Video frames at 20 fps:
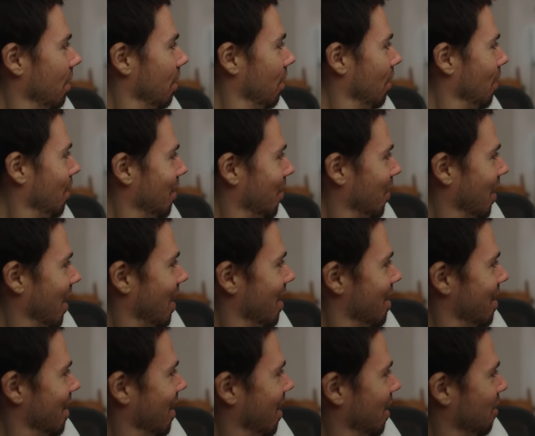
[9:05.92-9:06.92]
Oh,
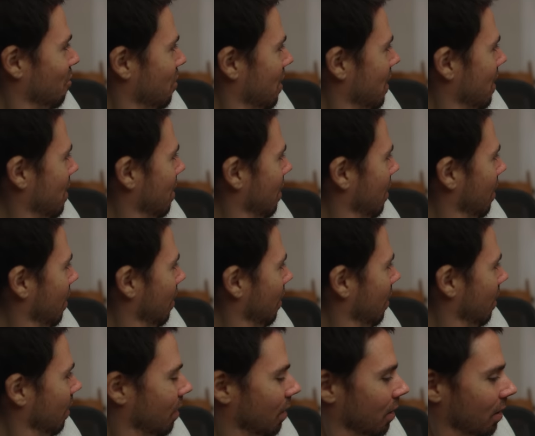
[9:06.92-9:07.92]
hey, Henry.
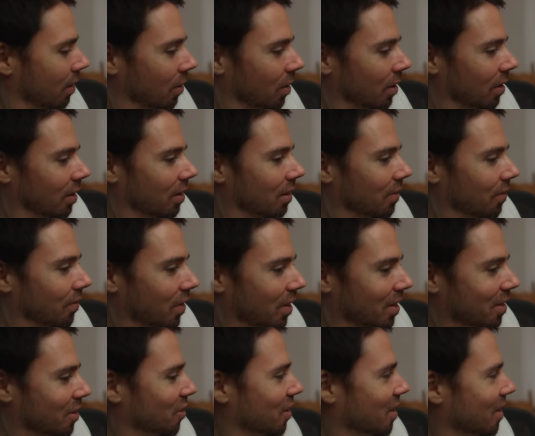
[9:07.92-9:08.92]

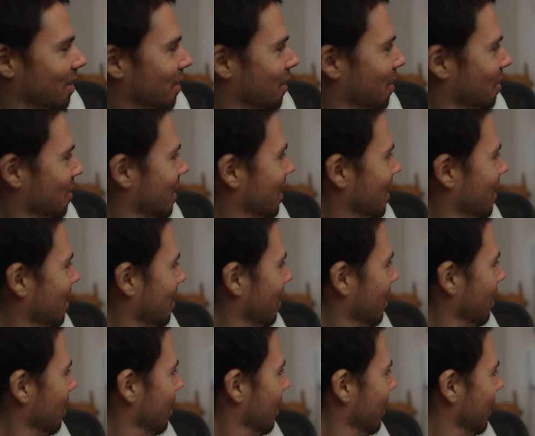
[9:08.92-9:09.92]
Funny seeing you here.
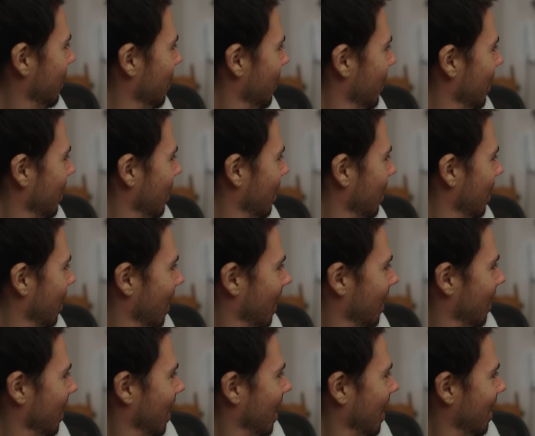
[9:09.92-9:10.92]

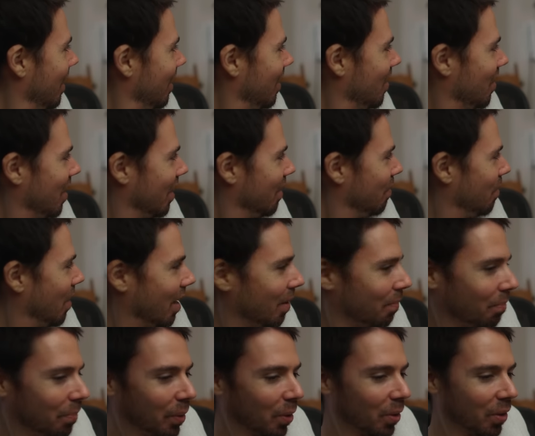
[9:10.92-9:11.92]
I know I
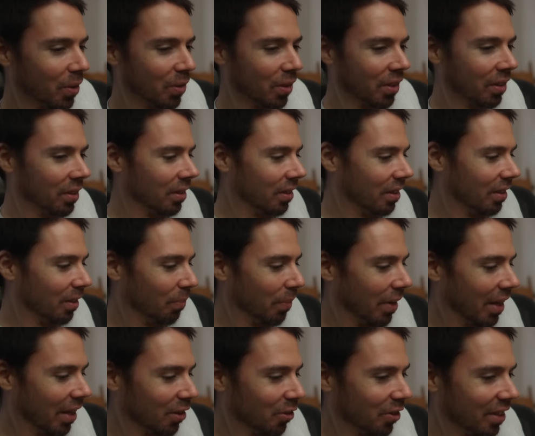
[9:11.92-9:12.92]
borrowed your
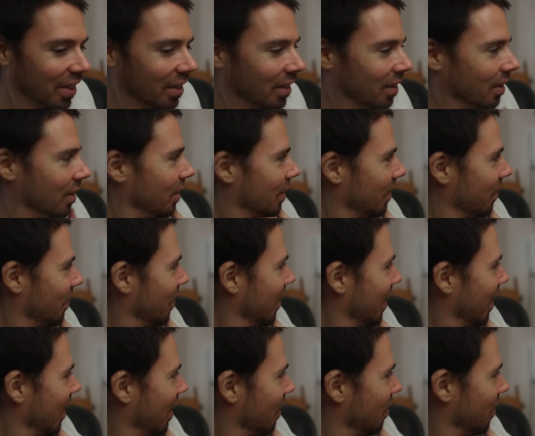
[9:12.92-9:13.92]
battery.
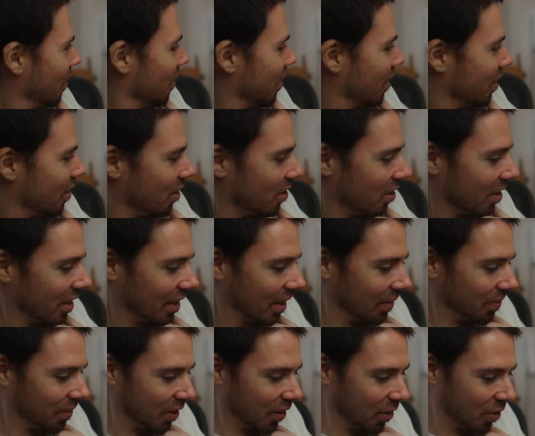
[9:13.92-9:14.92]
I haven't returned it.
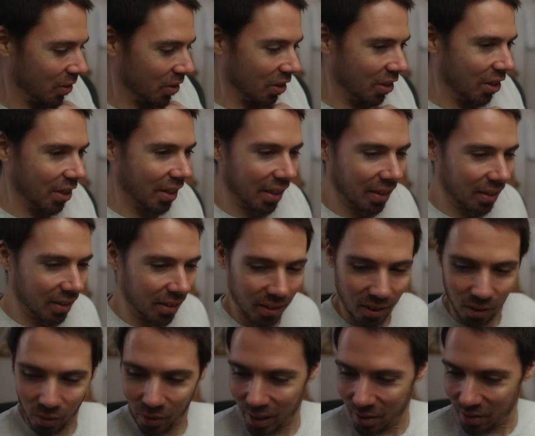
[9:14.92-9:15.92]
I'm so sorry. It's
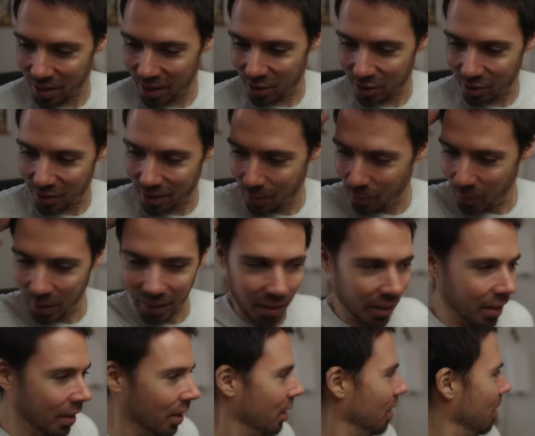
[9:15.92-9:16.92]
around here somewhere.
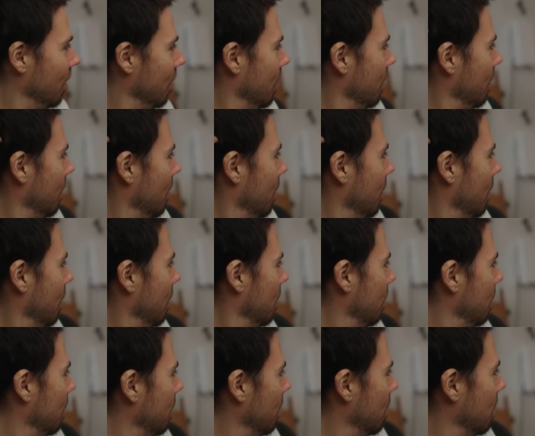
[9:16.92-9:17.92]

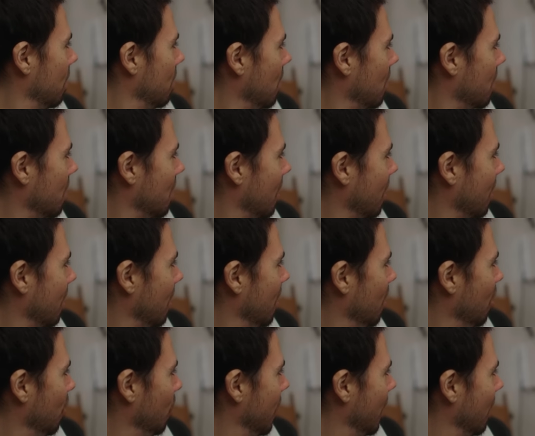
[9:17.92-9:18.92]
You're not gonna
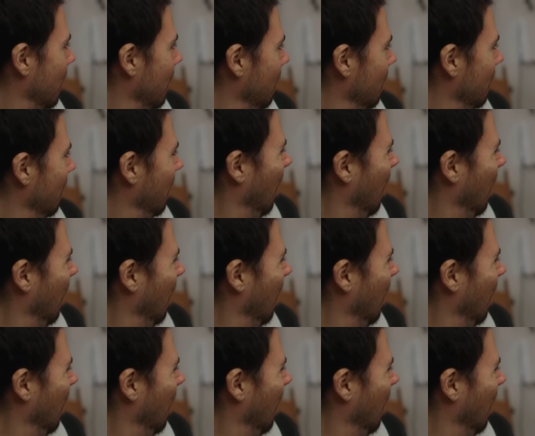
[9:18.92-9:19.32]
kill me, are you?